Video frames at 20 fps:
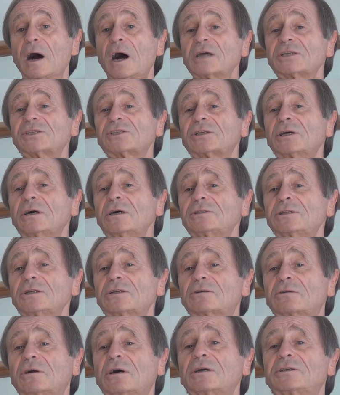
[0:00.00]
I
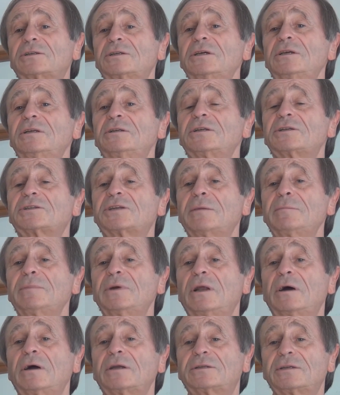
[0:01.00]
started karate in
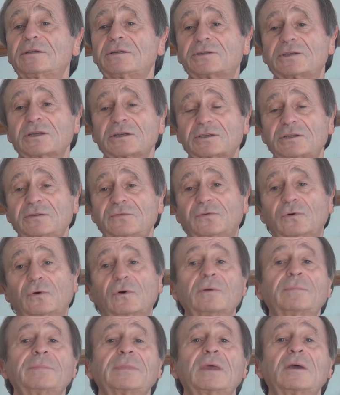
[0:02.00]
December
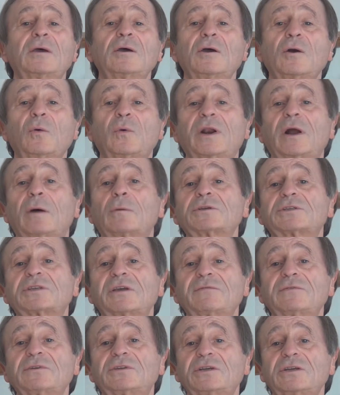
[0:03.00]
1964 when I was
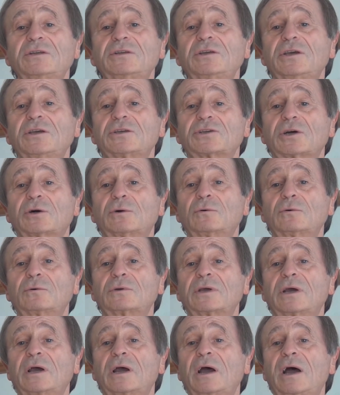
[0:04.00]
17 years old,
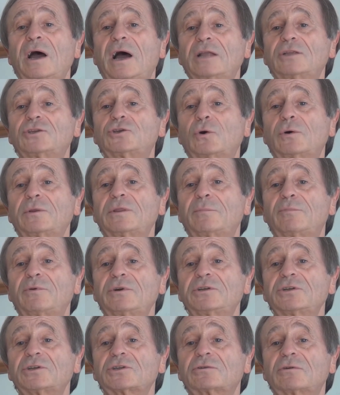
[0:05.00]
and joined the
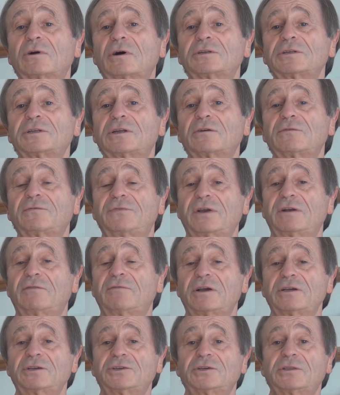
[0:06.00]
British Karate-Do
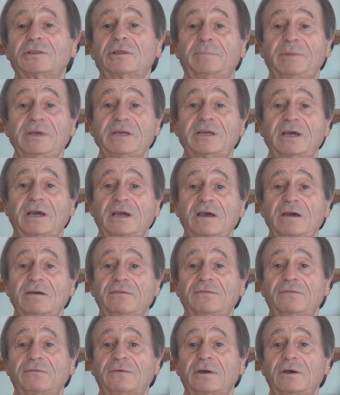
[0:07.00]
Federation, the
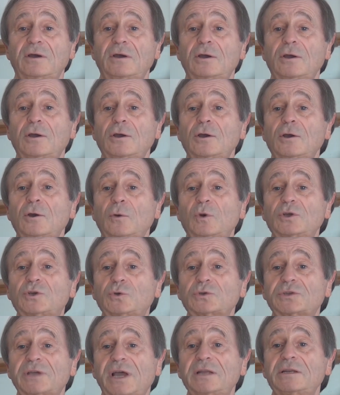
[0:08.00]
BKF, which
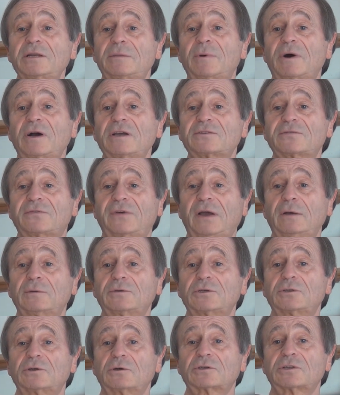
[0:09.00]
was headed by its
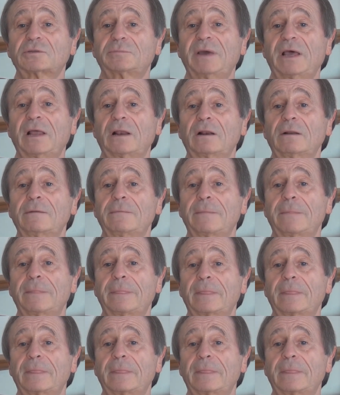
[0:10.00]
founder, Dr. Bell.